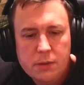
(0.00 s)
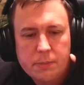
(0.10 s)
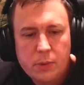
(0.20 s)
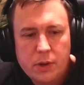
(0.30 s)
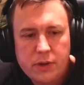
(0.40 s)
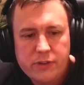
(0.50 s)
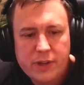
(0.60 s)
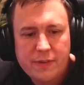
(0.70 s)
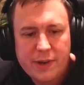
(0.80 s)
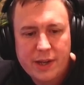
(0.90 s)
Quite nice to
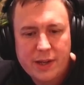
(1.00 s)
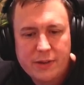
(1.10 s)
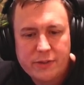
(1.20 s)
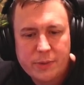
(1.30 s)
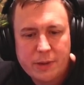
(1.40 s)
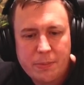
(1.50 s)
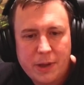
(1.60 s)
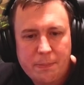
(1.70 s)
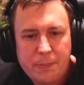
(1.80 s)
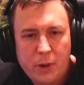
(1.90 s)
have a land so we can play
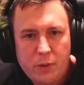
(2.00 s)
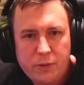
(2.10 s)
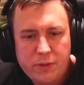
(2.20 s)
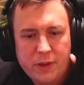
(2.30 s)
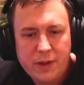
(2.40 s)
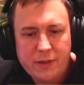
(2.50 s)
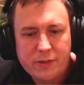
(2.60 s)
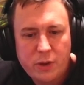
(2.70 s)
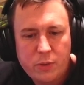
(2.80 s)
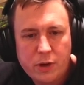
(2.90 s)
both these.
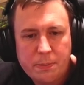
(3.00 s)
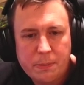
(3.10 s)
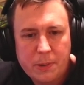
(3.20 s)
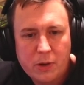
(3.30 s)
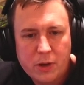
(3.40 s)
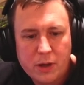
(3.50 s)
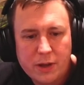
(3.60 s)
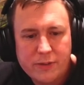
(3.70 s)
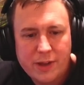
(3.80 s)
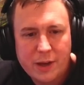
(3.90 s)
Hold up a blocker,
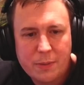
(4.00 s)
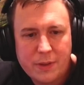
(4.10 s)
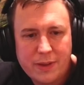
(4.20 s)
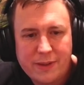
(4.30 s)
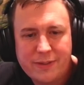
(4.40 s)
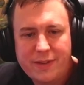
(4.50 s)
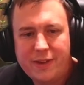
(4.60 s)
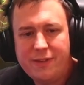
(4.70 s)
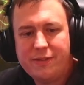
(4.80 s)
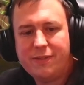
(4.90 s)
attack with
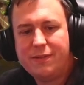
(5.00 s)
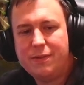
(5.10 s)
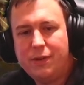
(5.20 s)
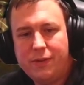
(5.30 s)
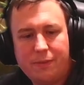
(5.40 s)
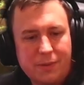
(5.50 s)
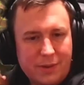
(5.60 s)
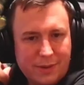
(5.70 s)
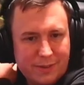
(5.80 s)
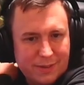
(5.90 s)
this, not like
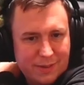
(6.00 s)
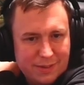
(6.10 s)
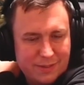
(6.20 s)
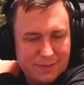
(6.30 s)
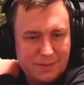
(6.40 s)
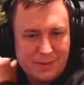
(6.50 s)
this and this.